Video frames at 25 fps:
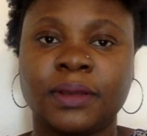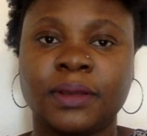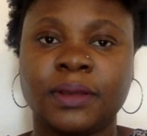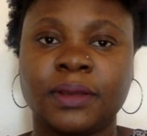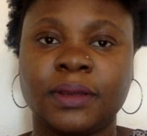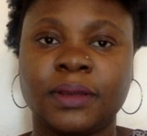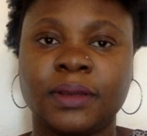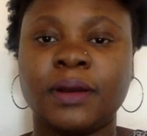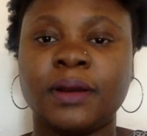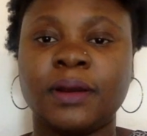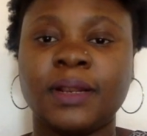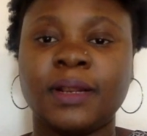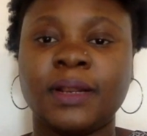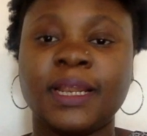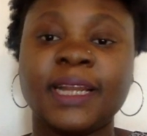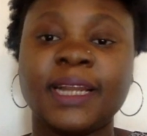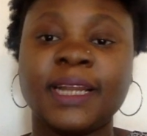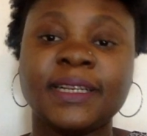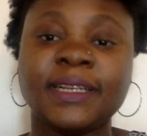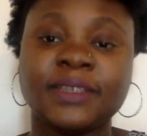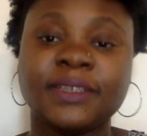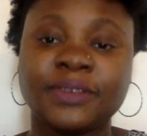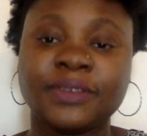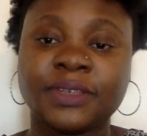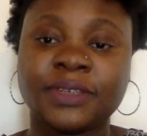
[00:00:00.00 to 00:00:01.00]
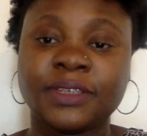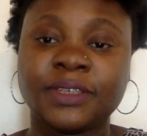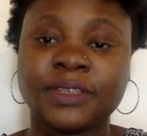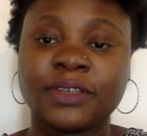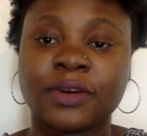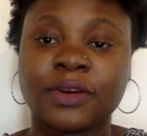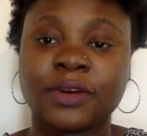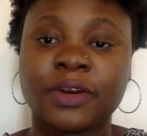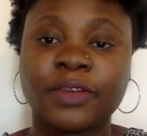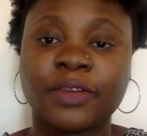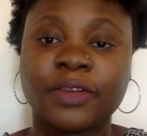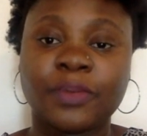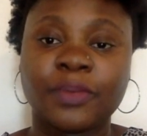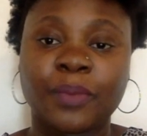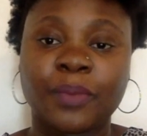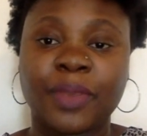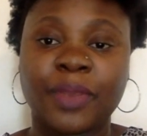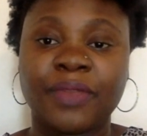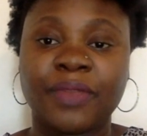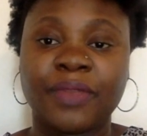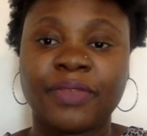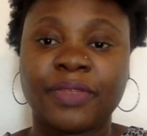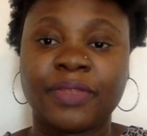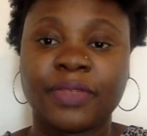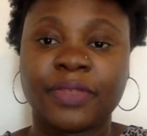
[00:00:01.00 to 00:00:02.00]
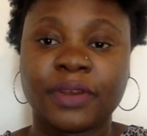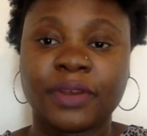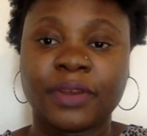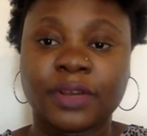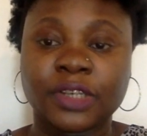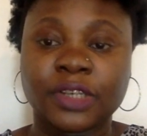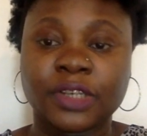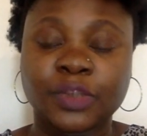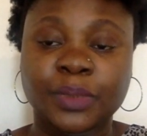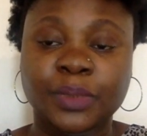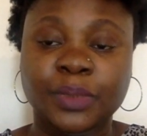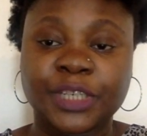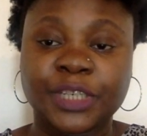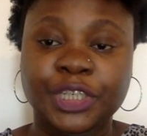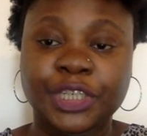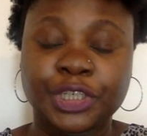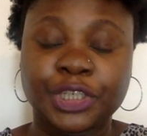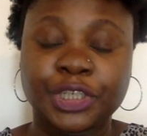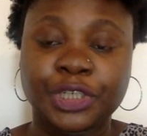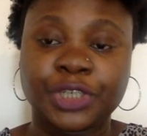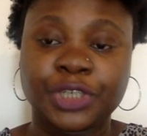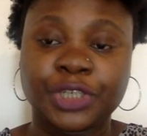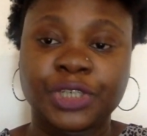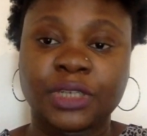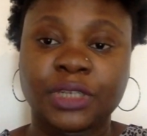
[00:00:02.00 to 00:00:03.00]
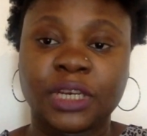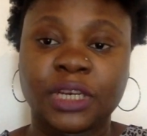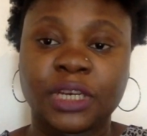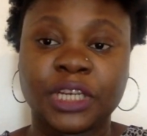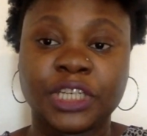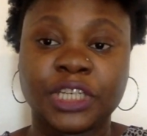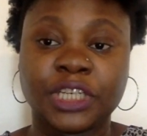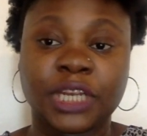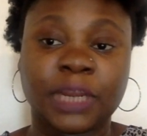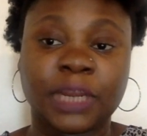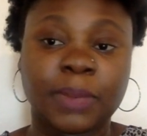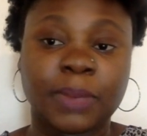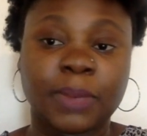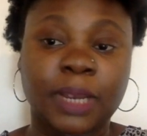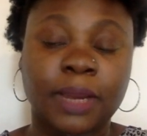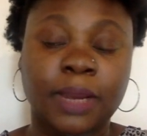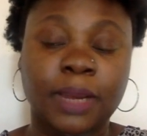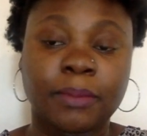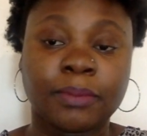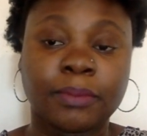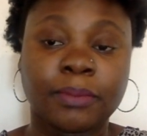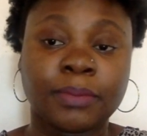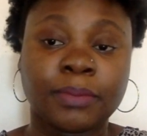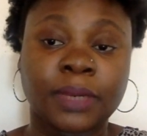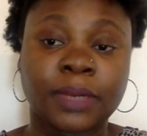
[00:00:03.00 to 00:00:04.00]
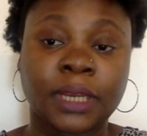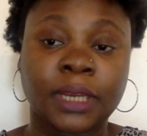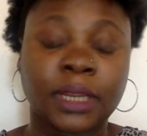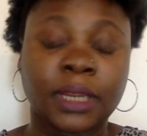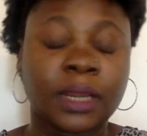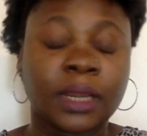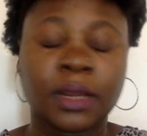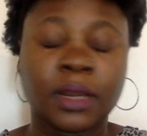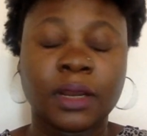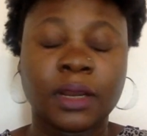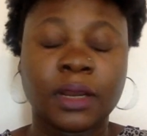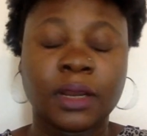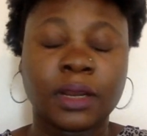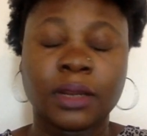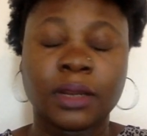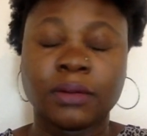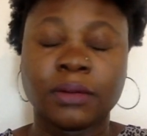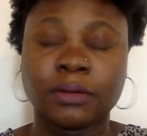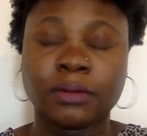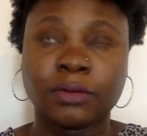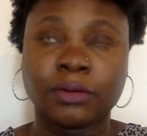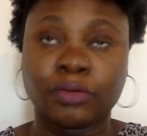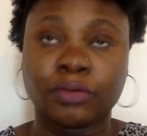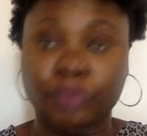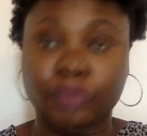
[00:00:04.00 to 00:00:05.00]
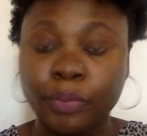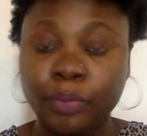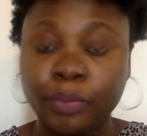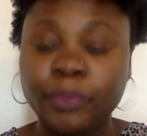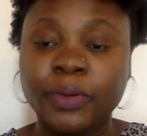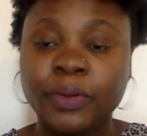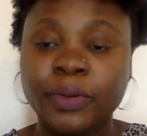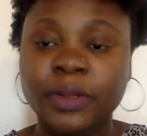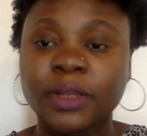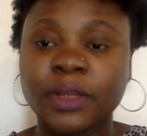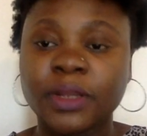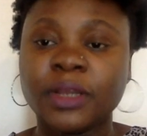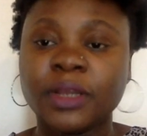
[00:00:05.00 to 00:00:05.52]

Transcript: Let us start with the Swedish H&M company group.